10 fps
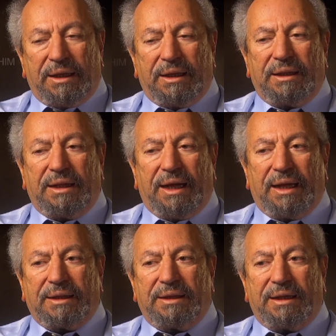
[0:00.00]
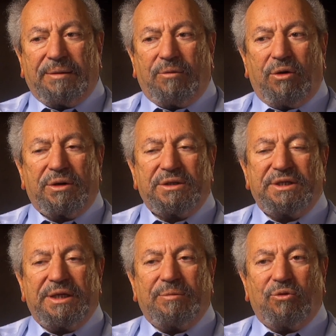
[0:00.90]
that the
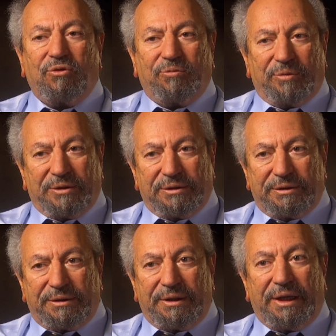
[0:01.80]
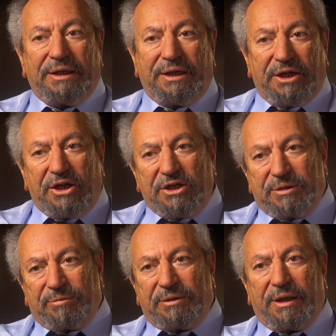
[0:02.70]
democracy movement in
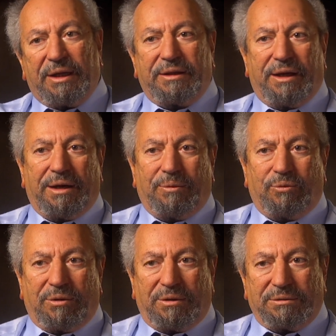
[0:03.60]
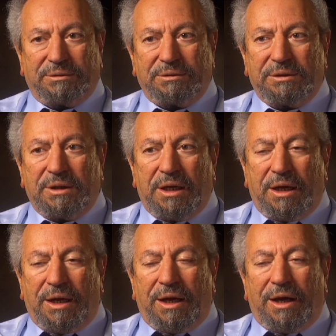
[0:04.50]
Egypt and the Arab world
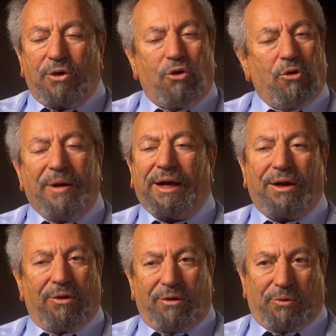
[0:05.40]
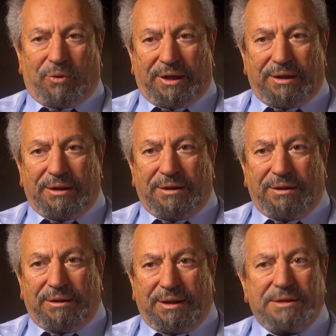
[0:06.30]
go back a long way.
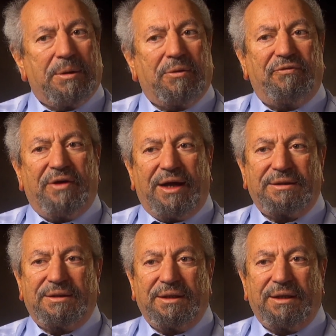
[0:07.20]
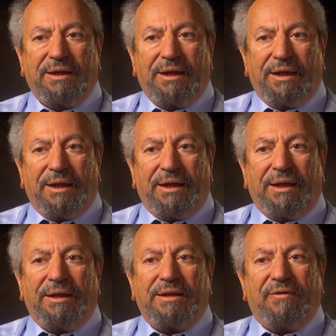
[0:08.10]
As a matter of fact,
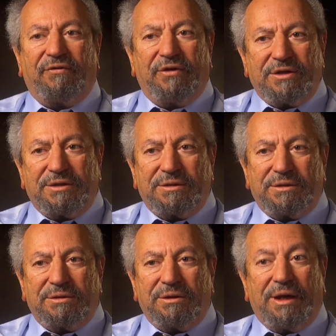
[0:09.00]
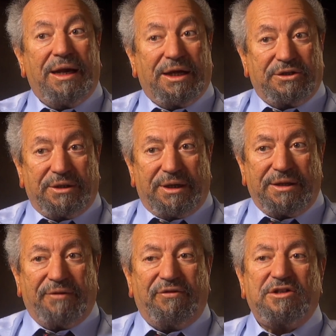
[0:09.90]
the first election
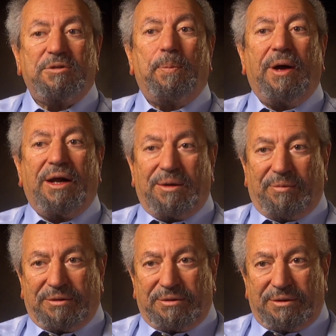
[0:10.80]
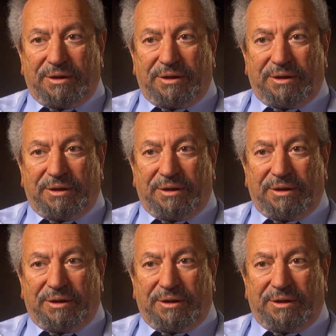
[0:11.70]
and the first parliament